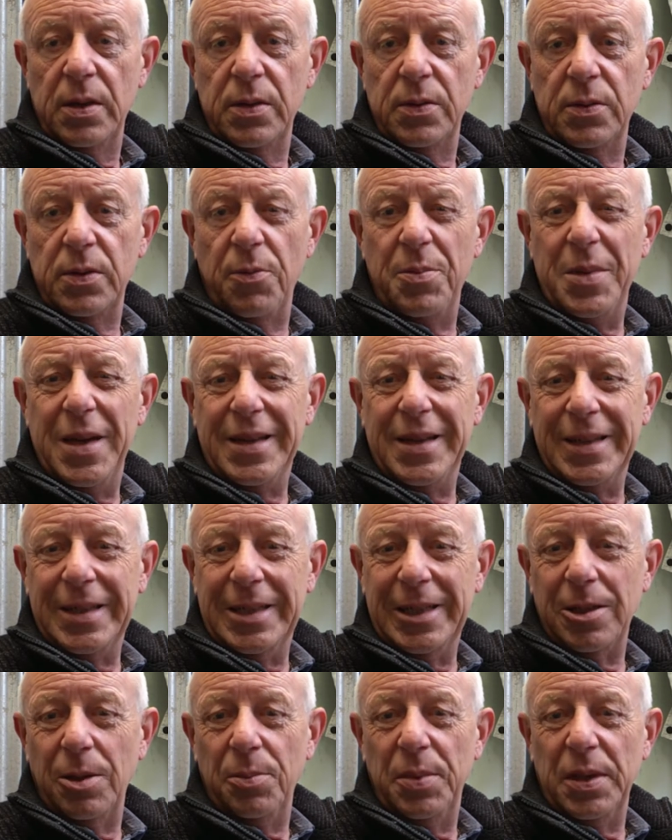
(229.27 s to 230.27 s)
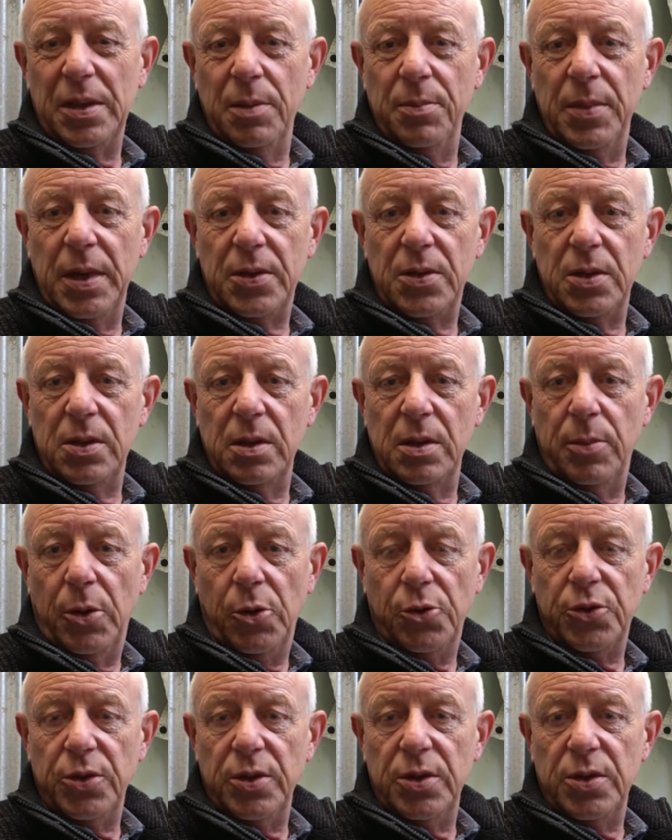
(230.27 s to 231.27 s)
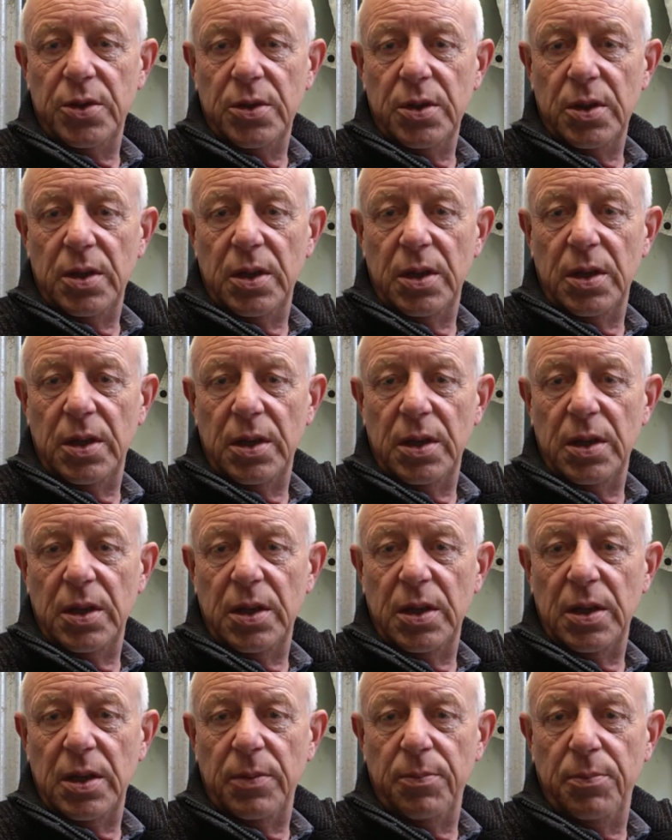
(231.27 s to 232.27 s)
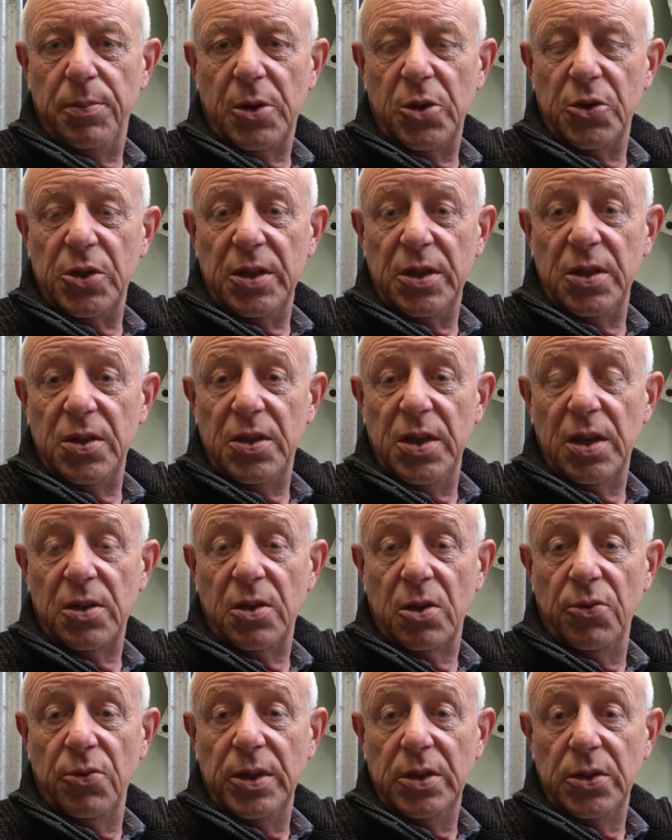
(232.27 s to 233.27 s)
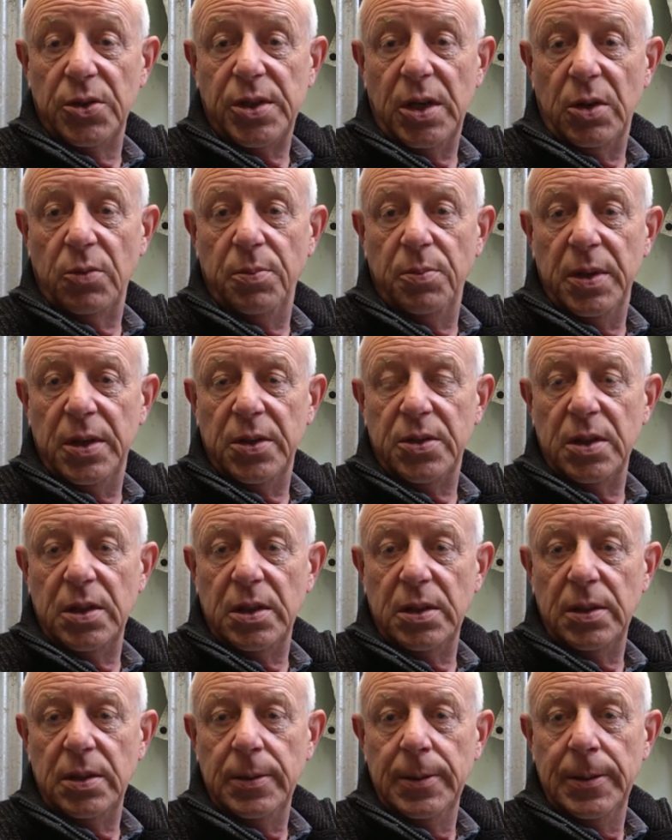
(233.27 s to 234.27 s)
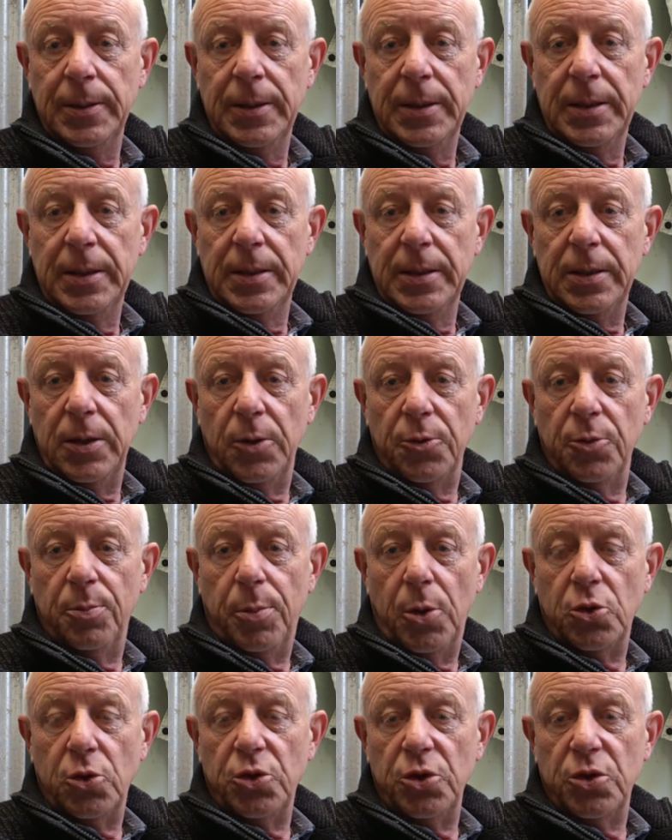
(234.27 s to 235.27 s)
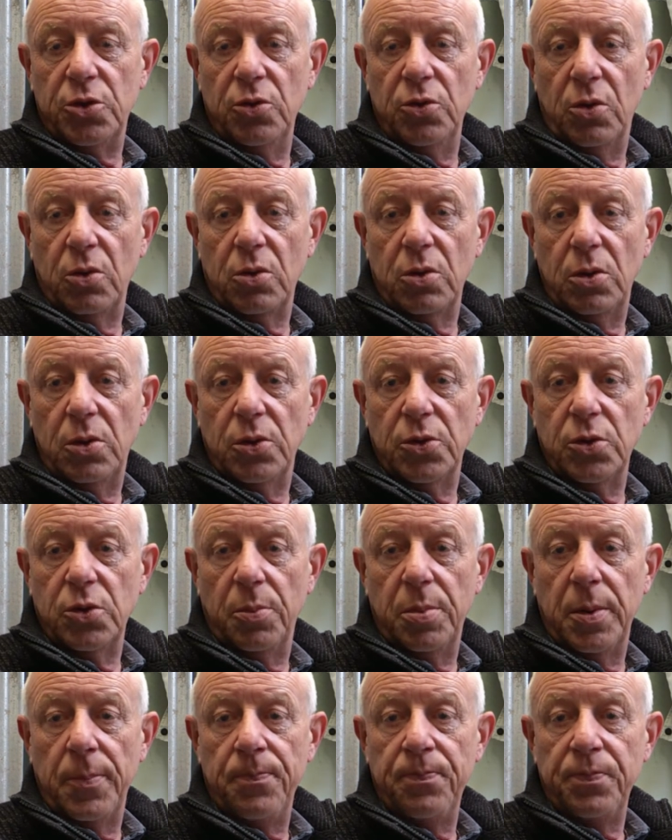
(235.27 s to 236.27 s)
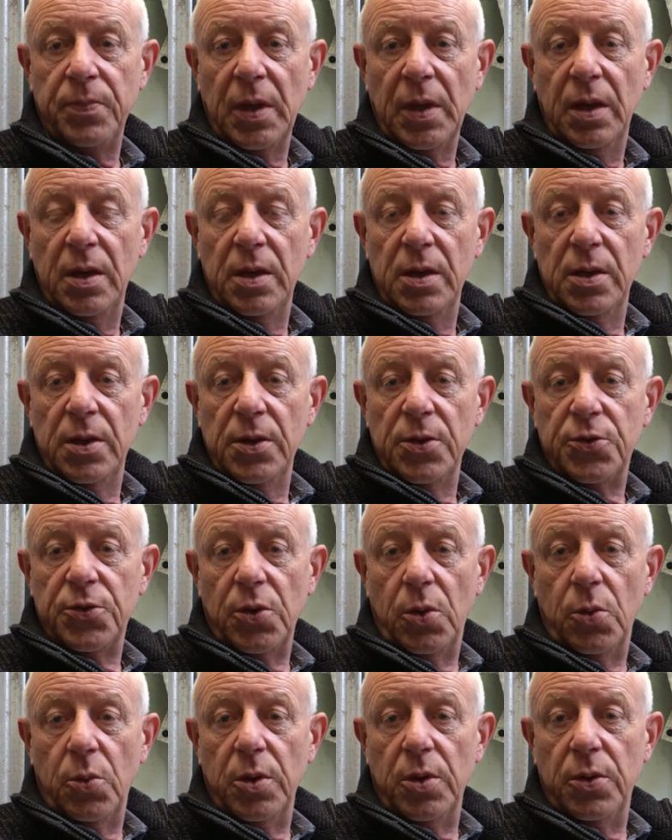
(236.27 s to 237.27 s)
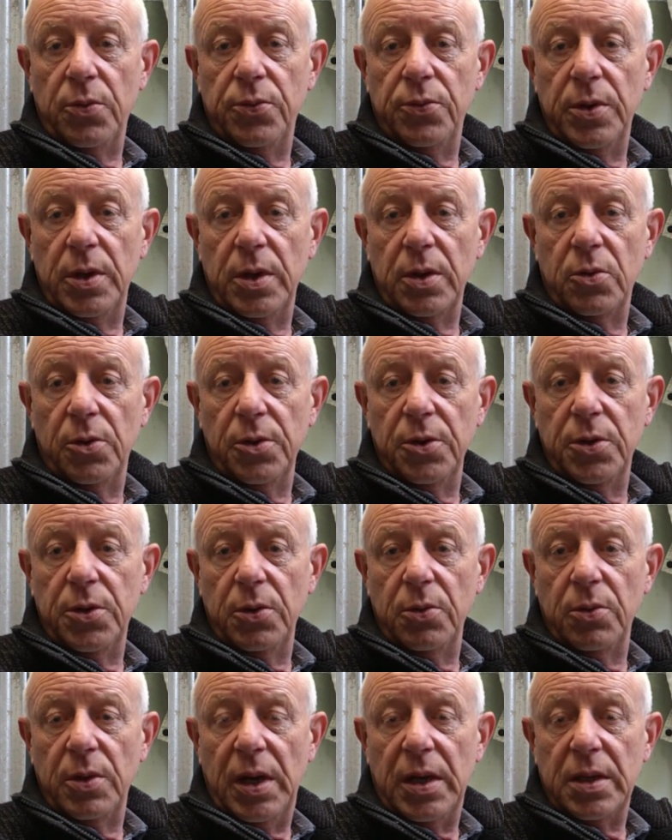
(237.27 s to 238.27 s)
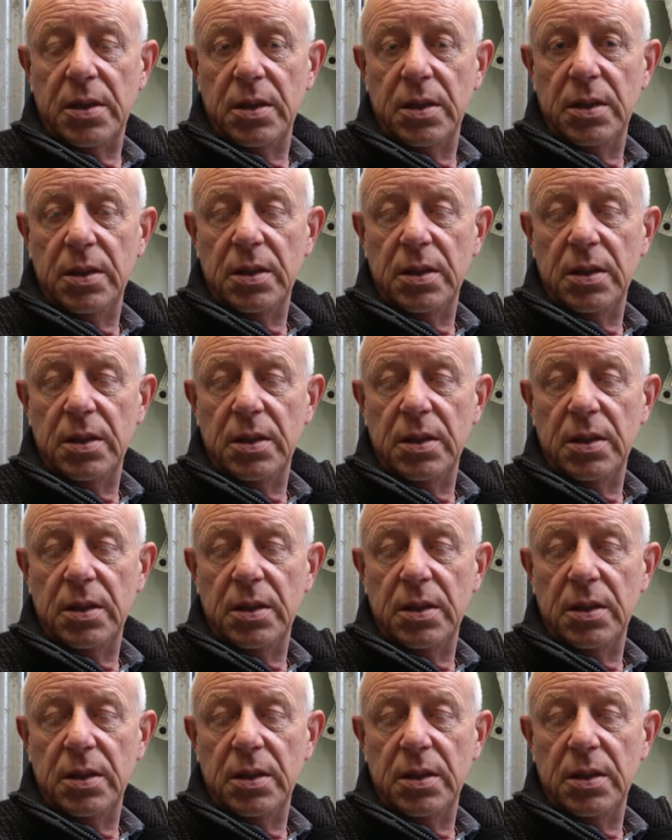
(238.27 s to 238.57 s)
they've made a little bit of mess in the boxes, because I had to take the grills out basically, or the boxes don't close up. So we're going to do that.